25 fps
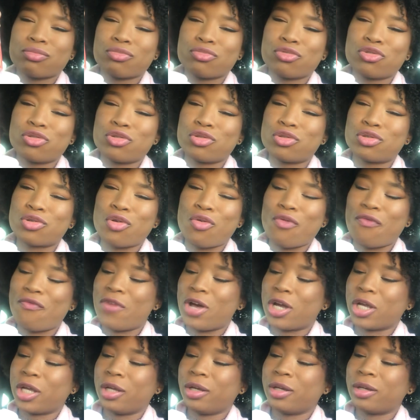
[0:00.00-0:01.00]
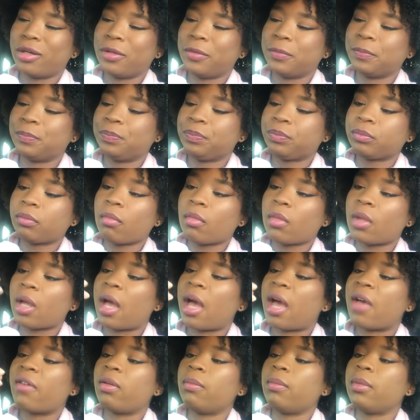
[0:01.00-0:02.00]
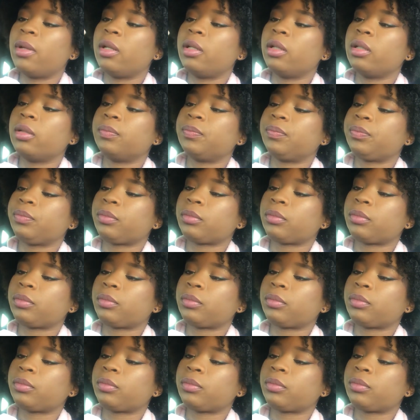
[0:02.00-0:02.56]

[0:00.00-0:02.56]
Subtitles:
So fucking good. I haven't